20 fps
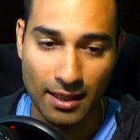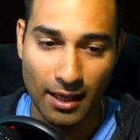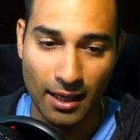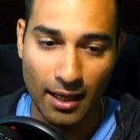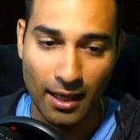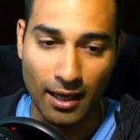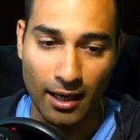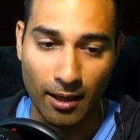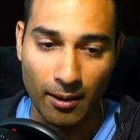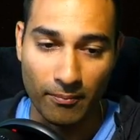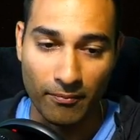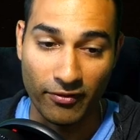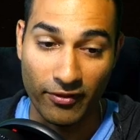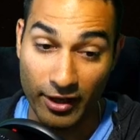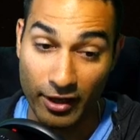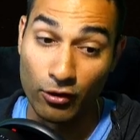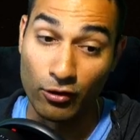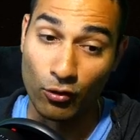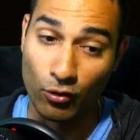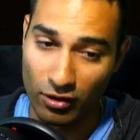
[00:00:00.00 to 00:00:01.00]
um, that
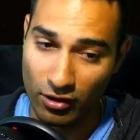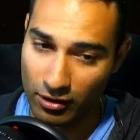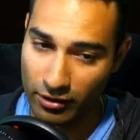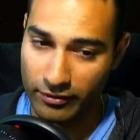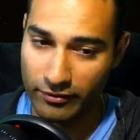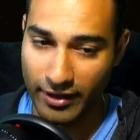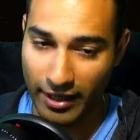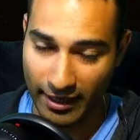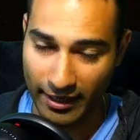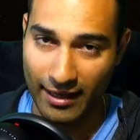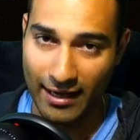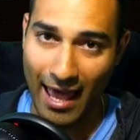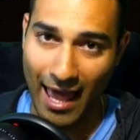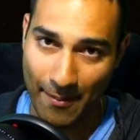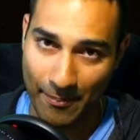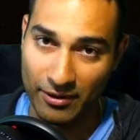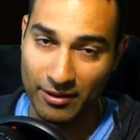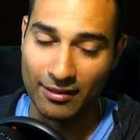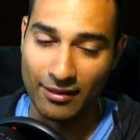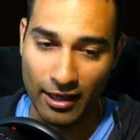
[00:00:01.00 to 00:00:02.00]
are that are going to
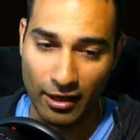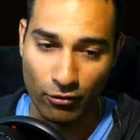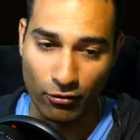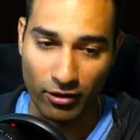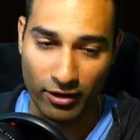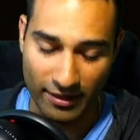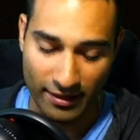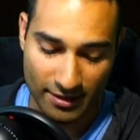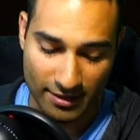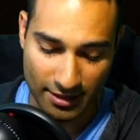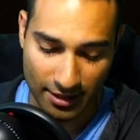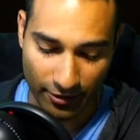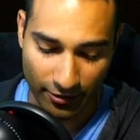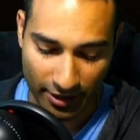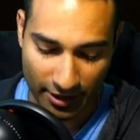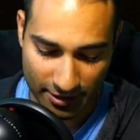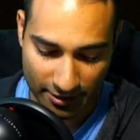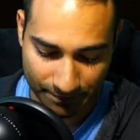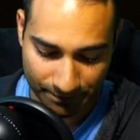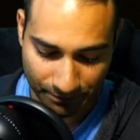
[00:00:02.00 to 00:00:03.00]
happen later on in the series.